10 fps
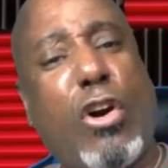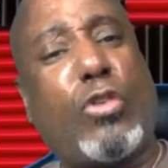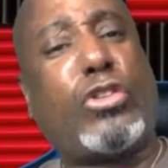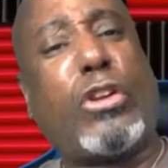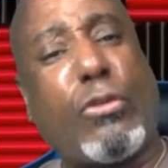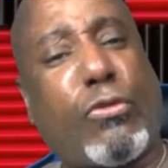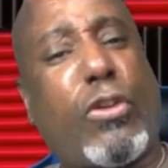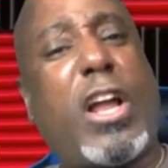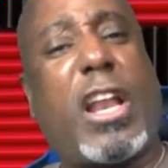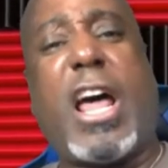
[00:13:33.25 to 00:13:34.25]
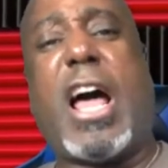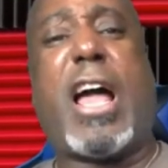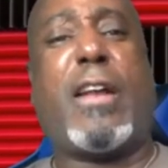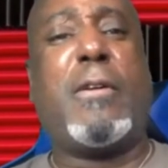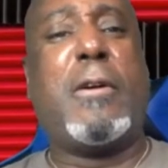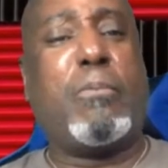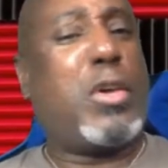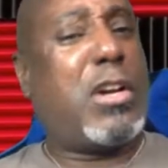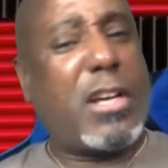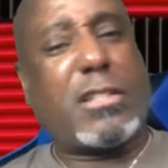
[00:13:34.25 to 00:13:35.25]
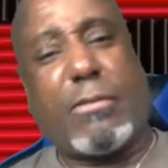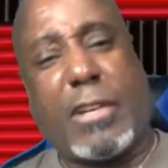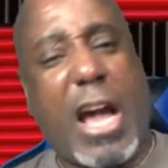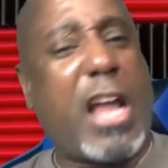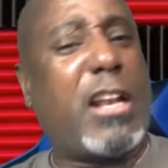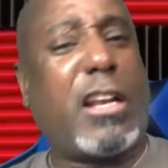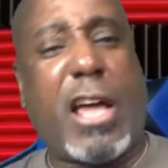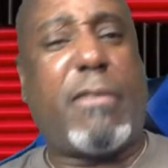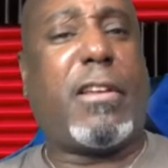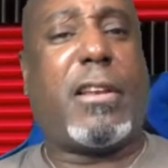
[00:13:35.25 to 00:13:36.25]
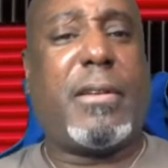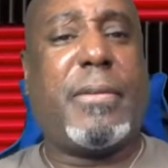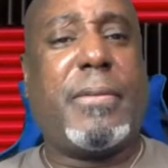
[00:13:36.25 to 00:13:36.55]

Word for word: go to the front line because of 9/11.